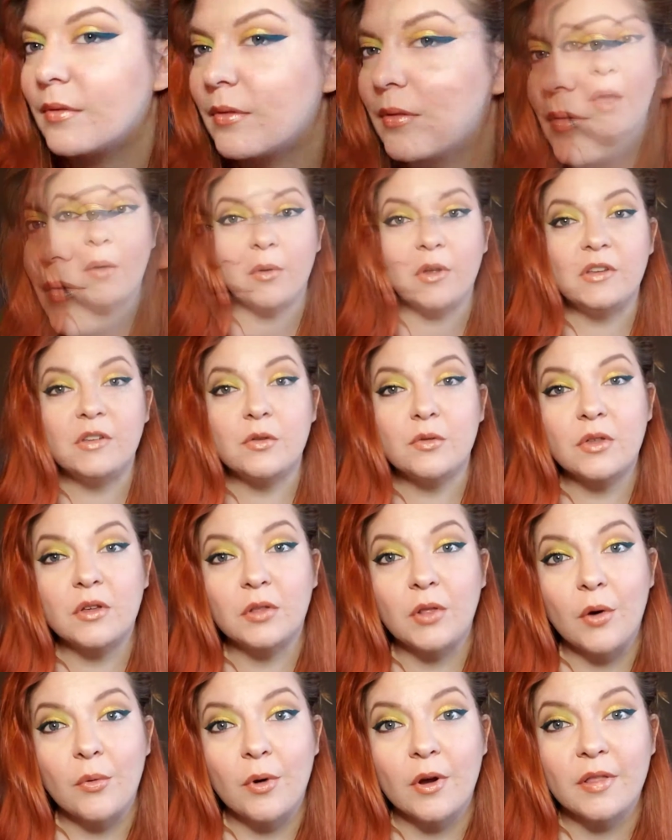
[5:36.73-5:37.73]
Now we do the
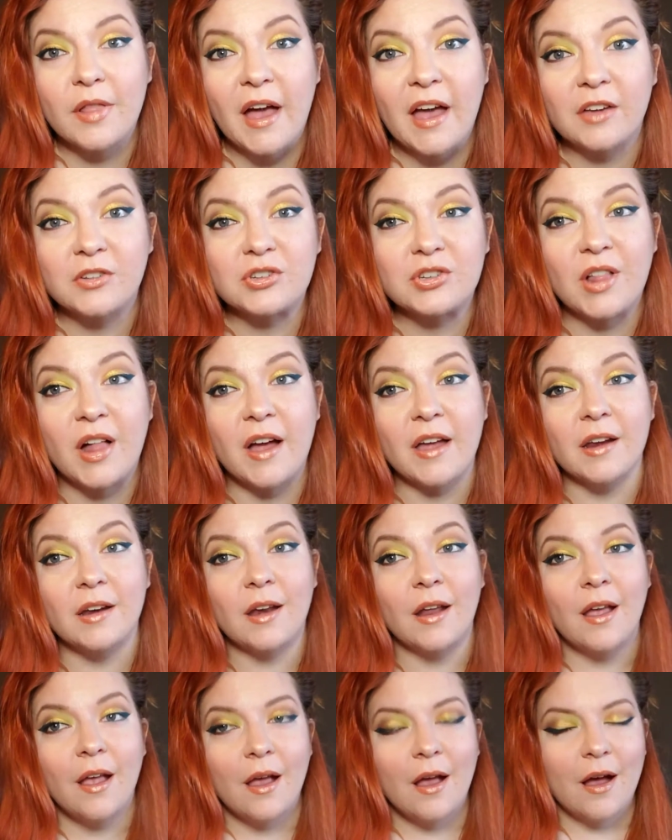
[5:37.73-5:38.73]
lower lash
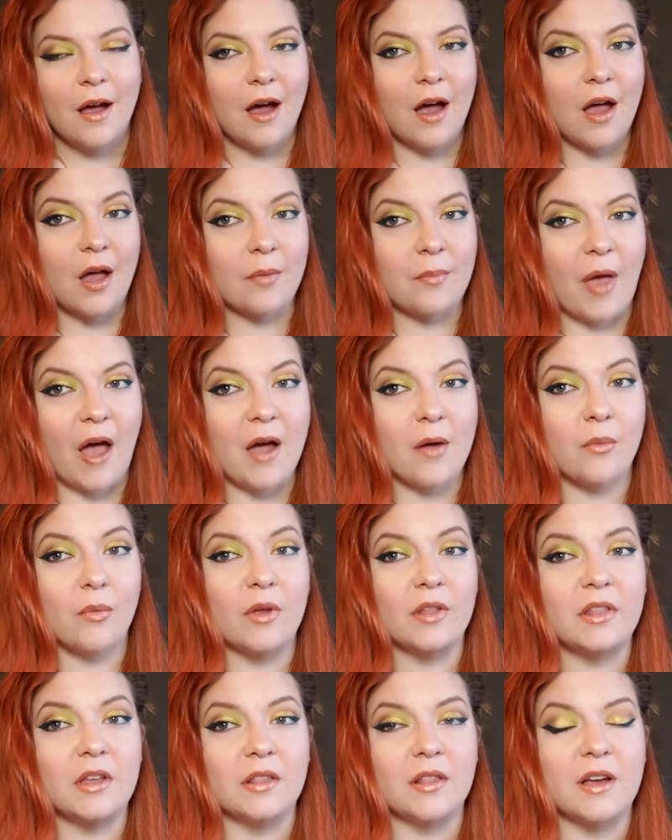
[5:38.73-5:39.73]
line. I
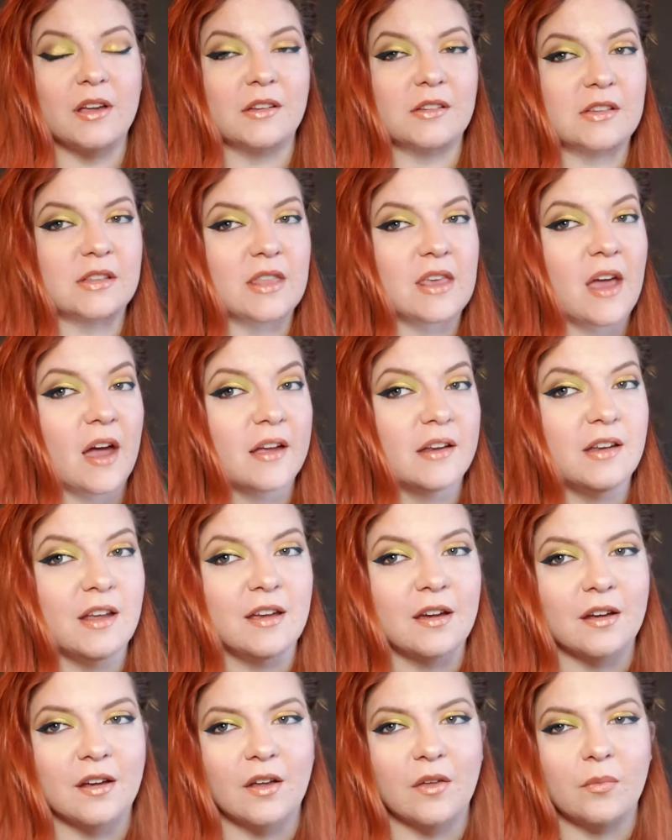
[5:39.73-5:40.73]
really liked the
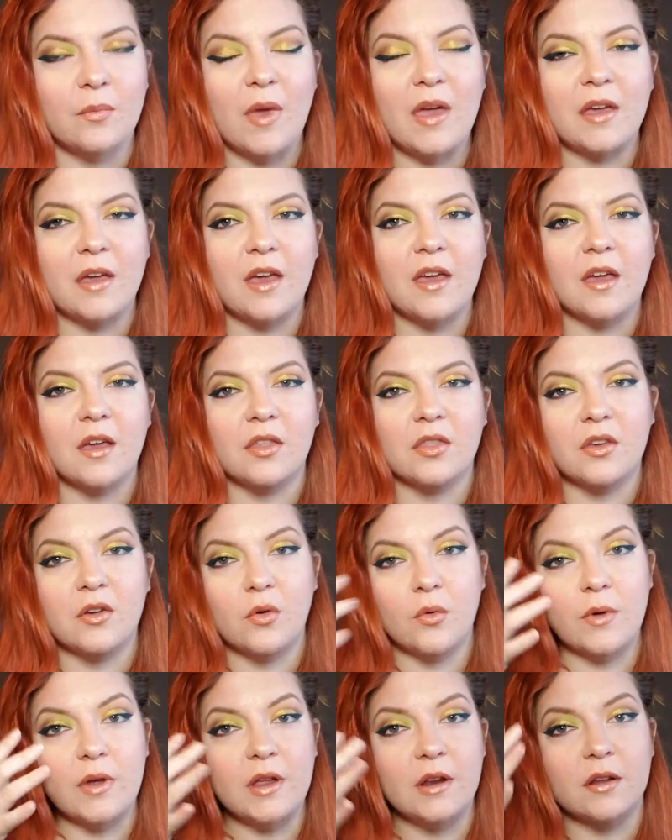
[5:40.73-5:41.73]
idea of making the
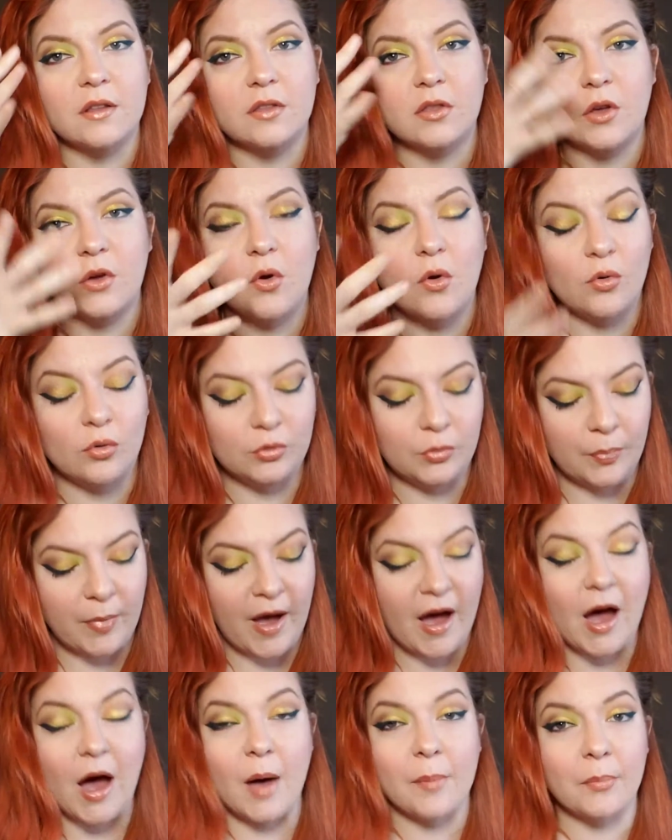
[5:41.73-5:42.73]
green and the gold
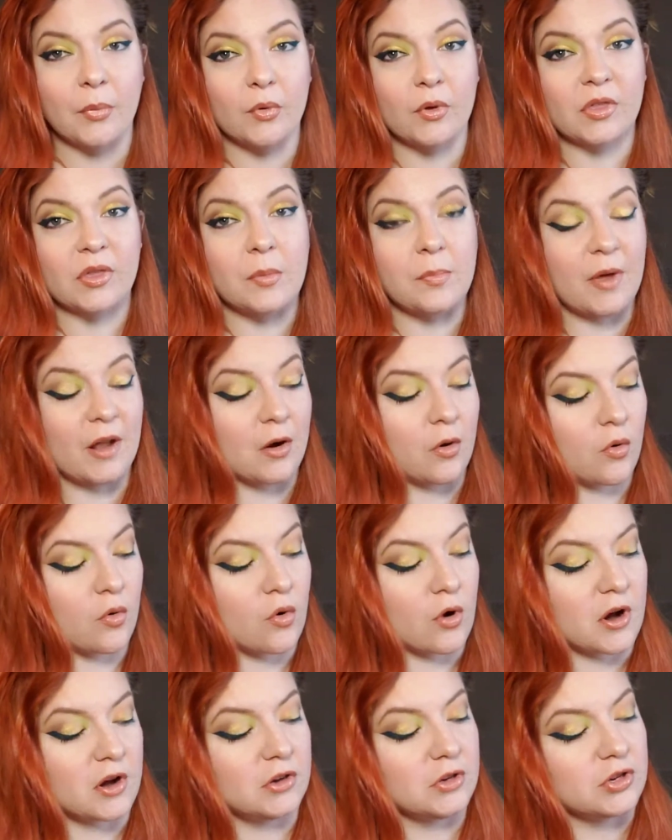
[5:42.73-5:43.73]
pop with a bit of
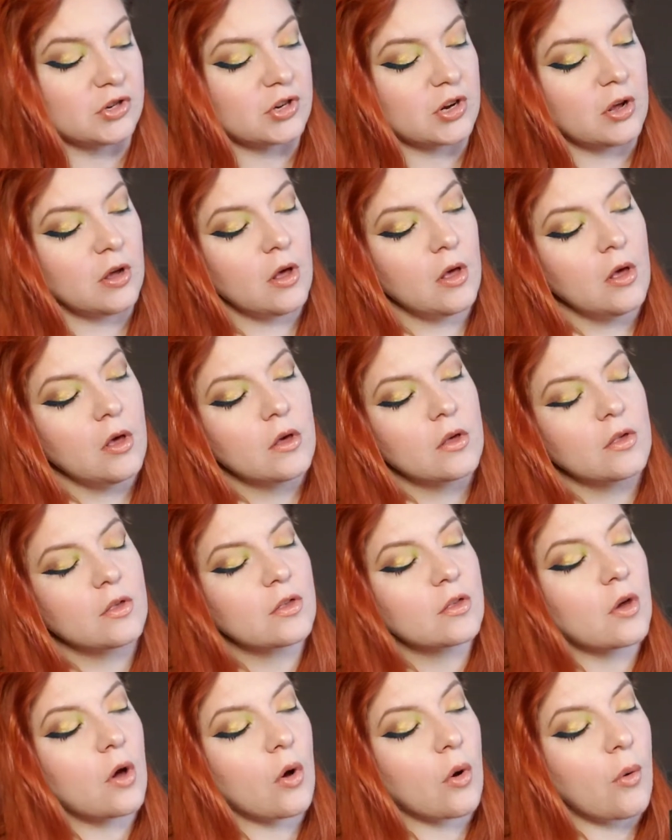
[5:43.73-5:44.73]
orange.
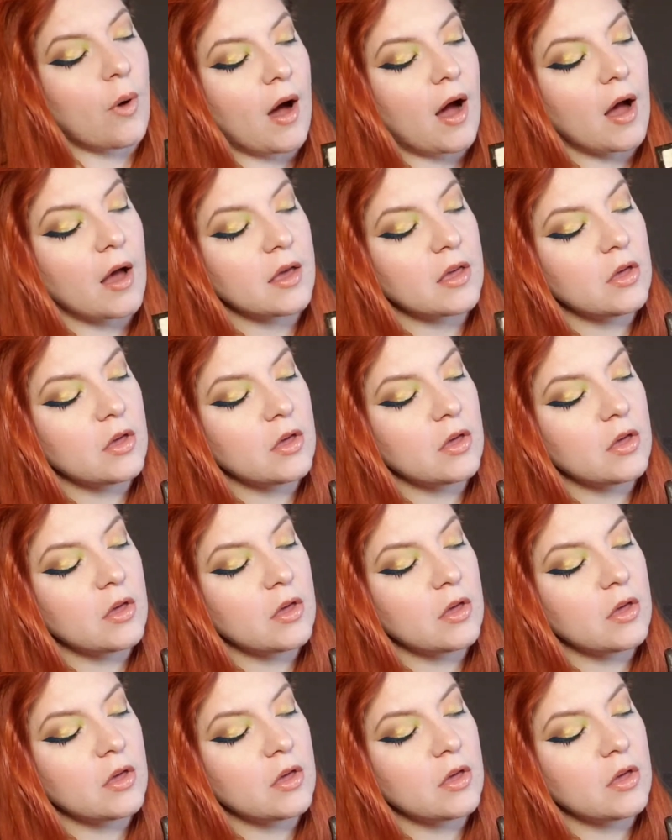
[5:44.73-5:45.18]
So I